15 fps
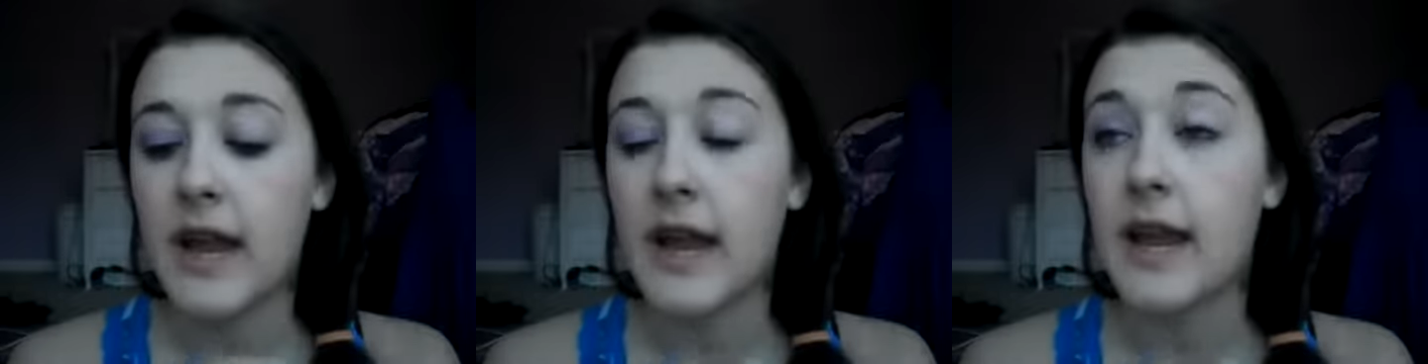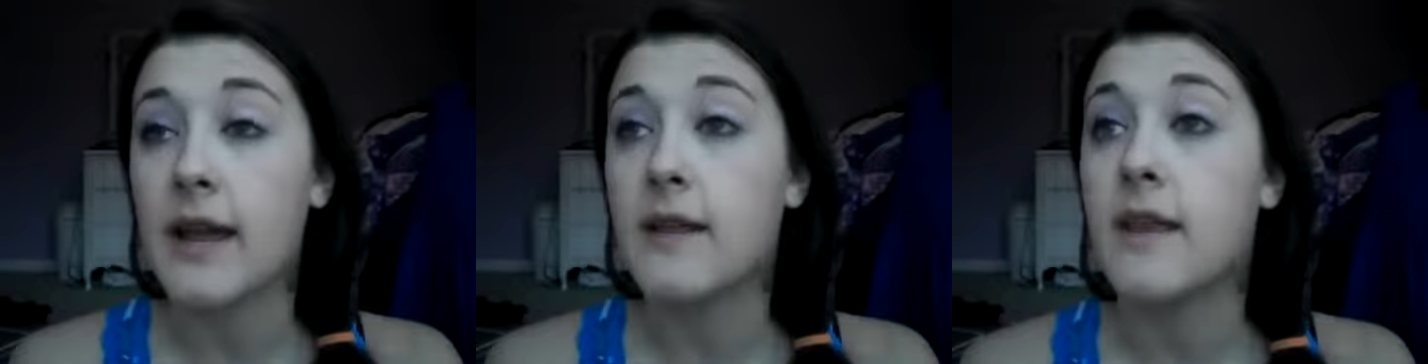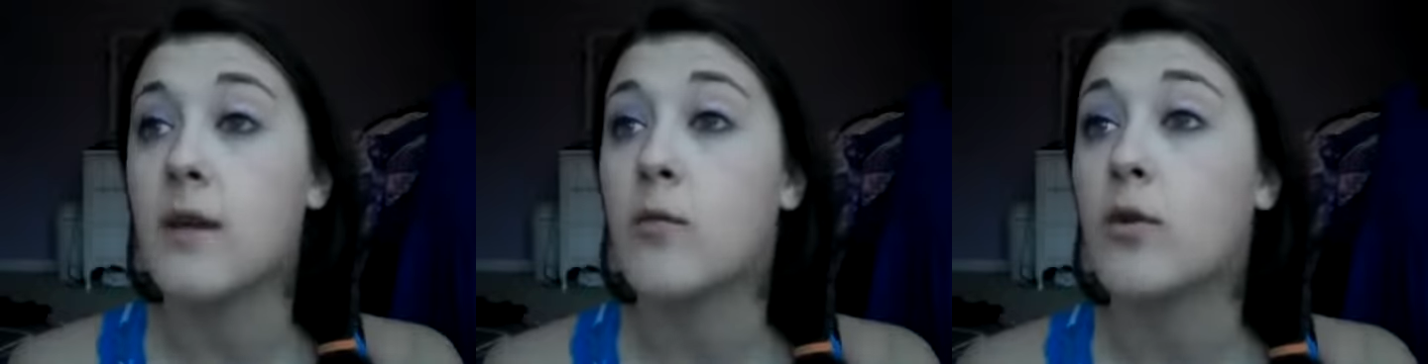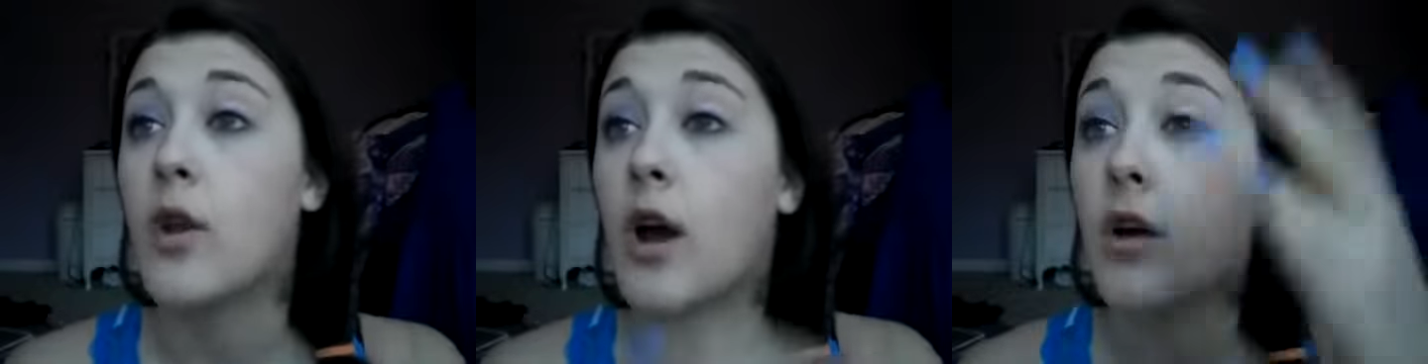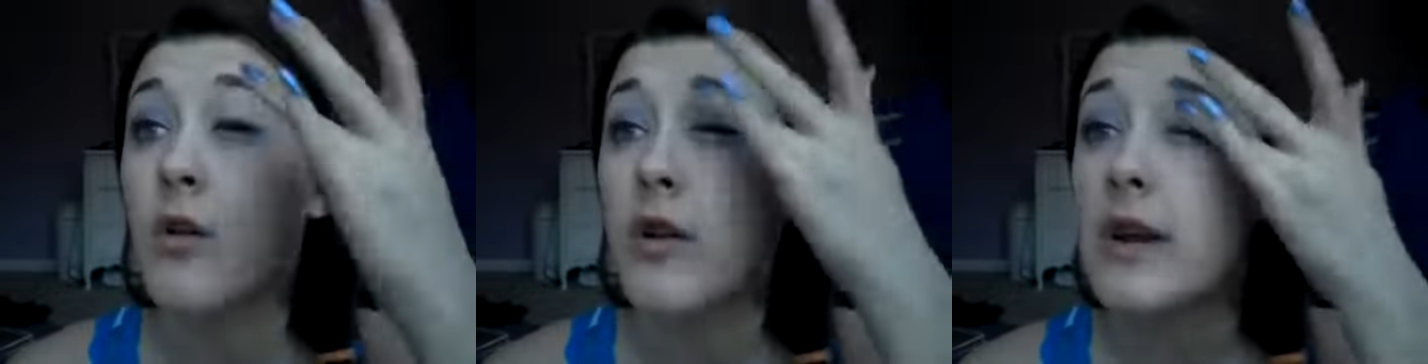and they will
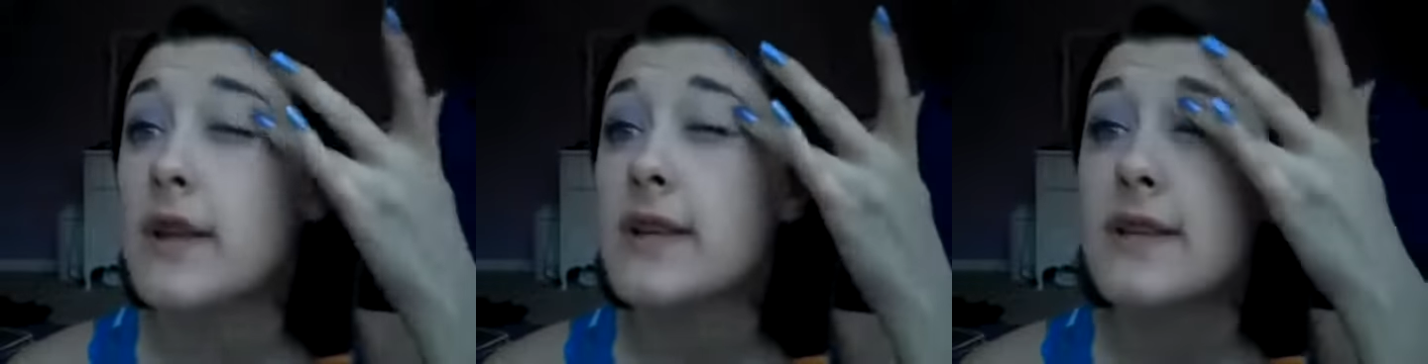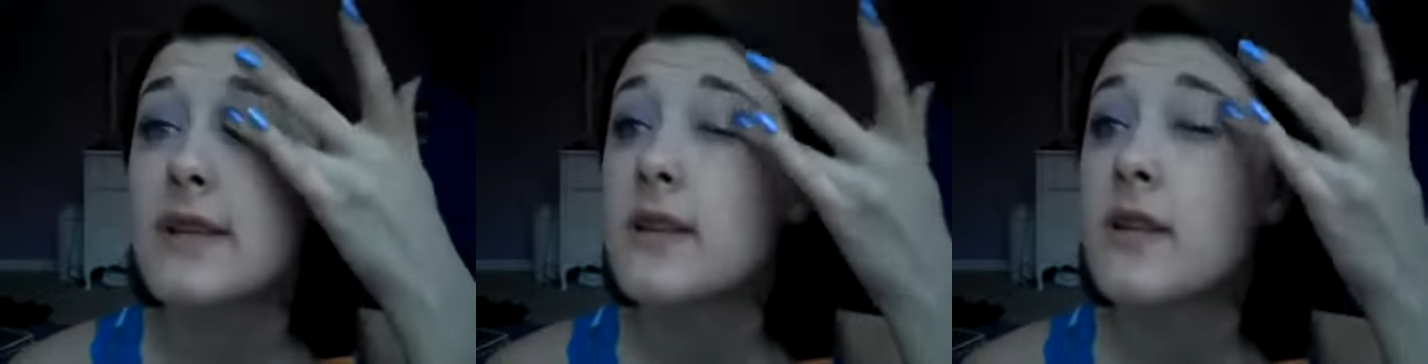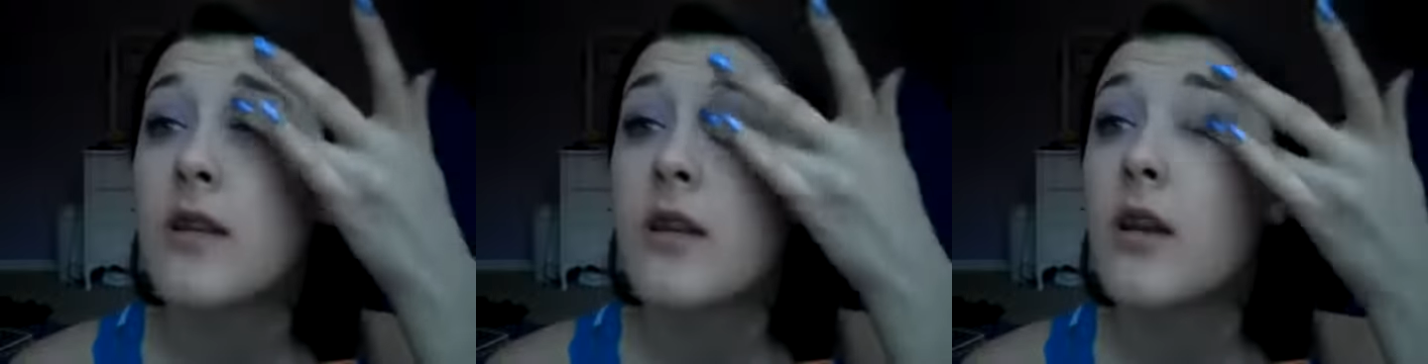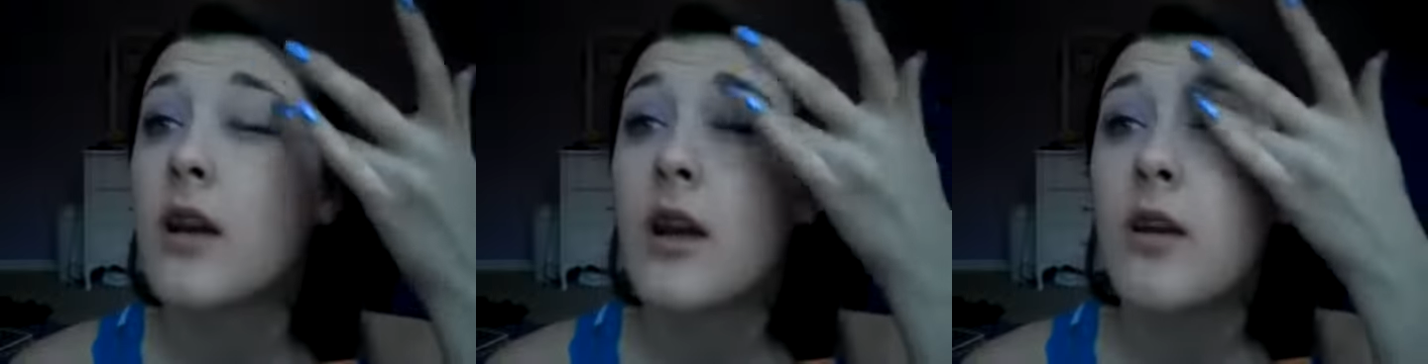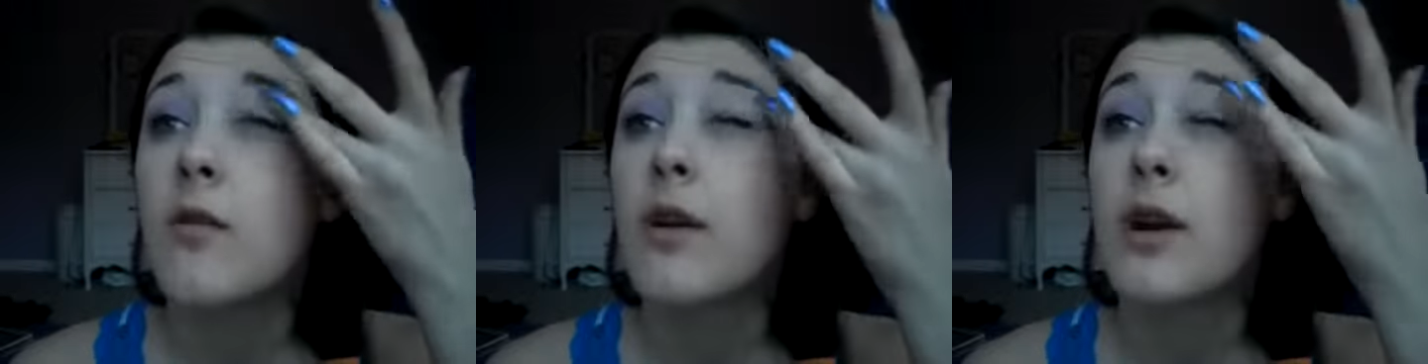not crease.
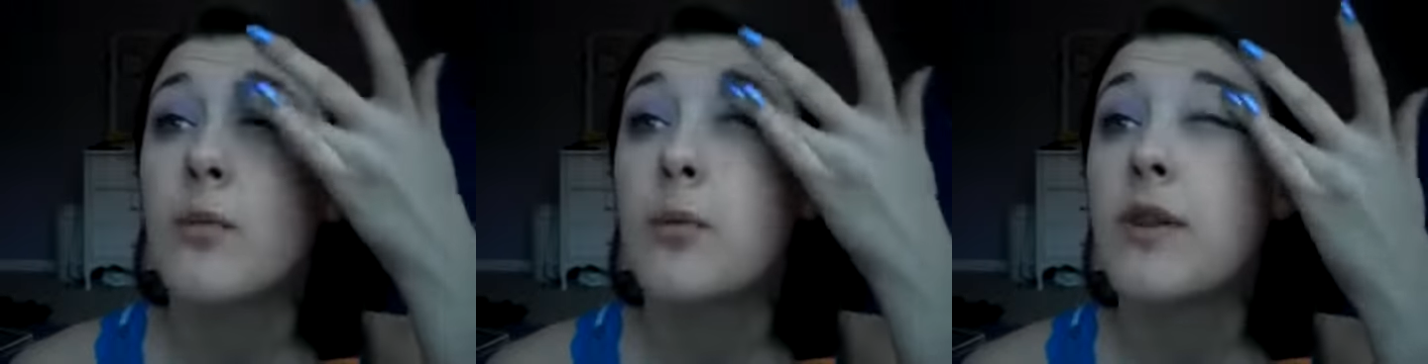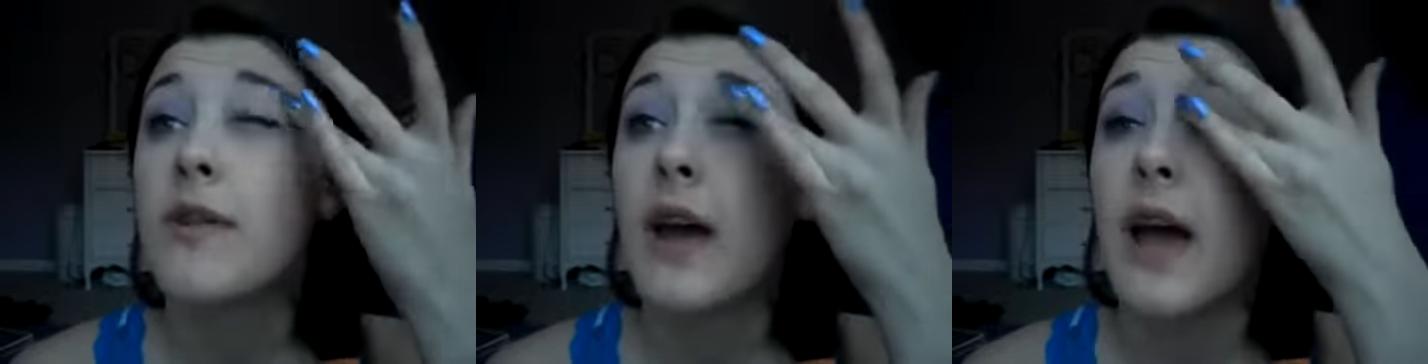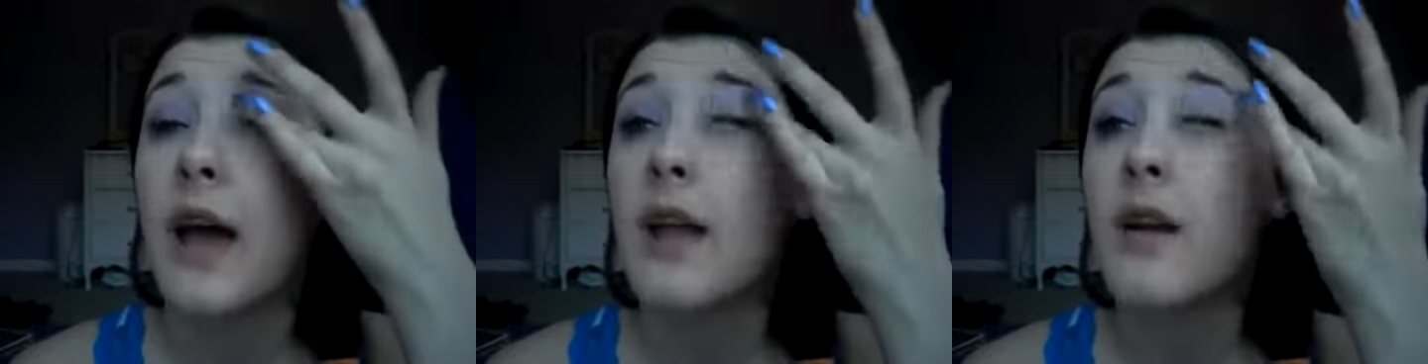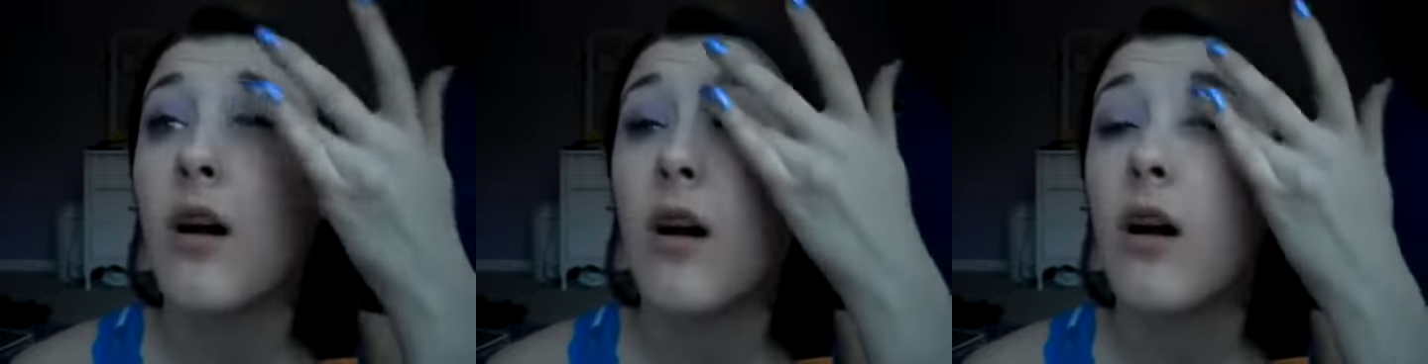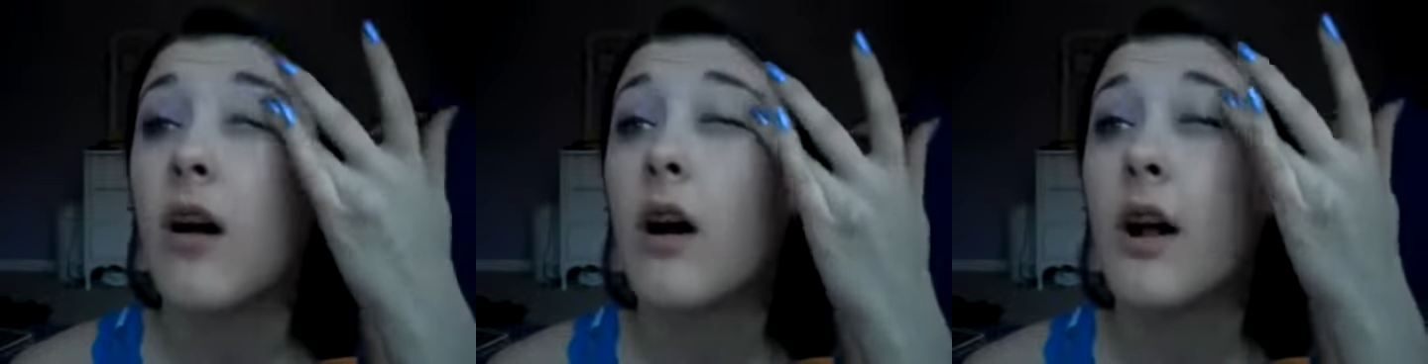We're going to put that
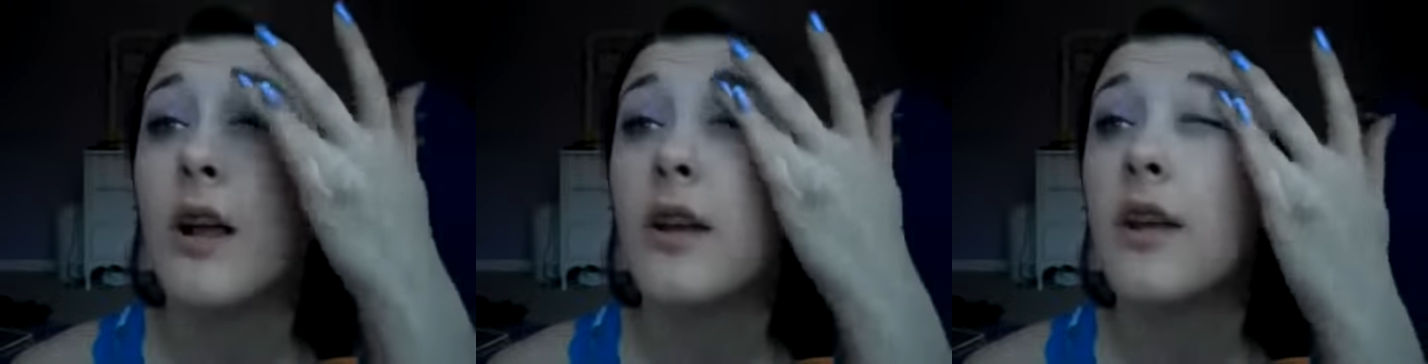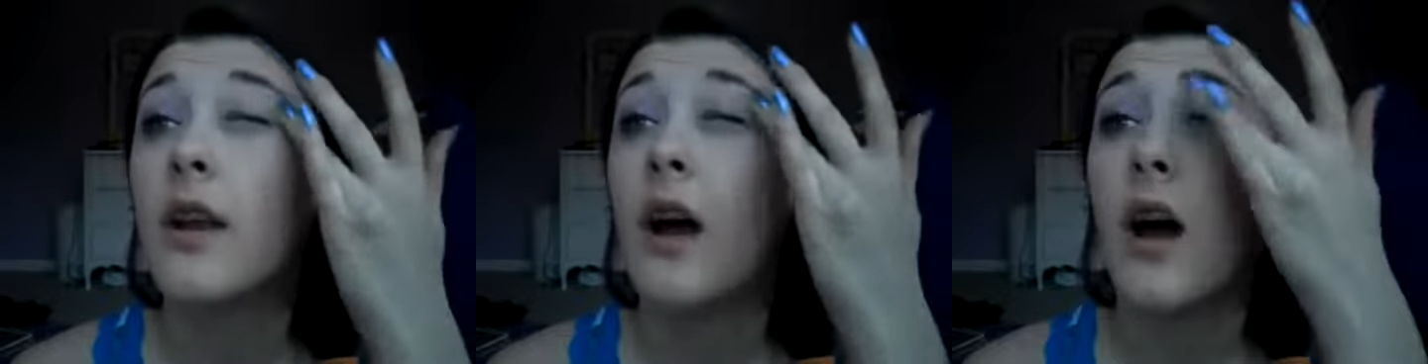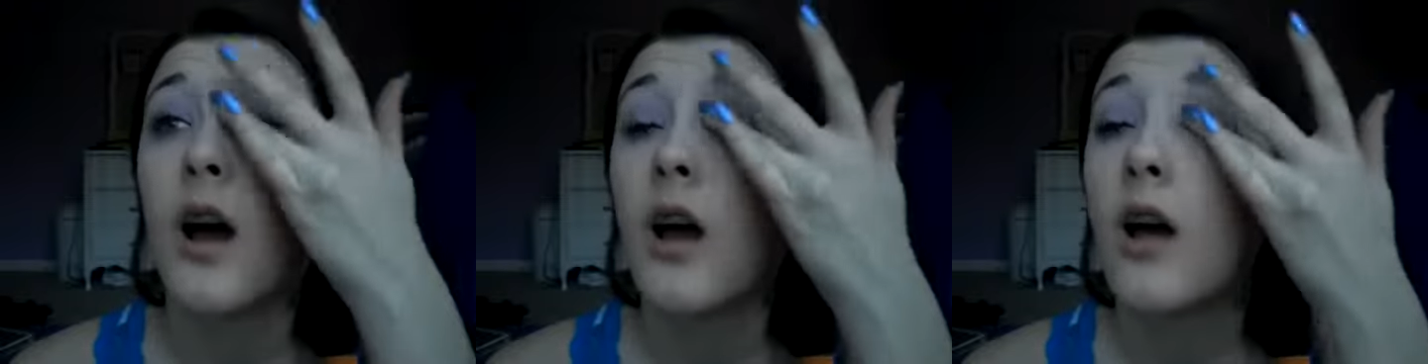on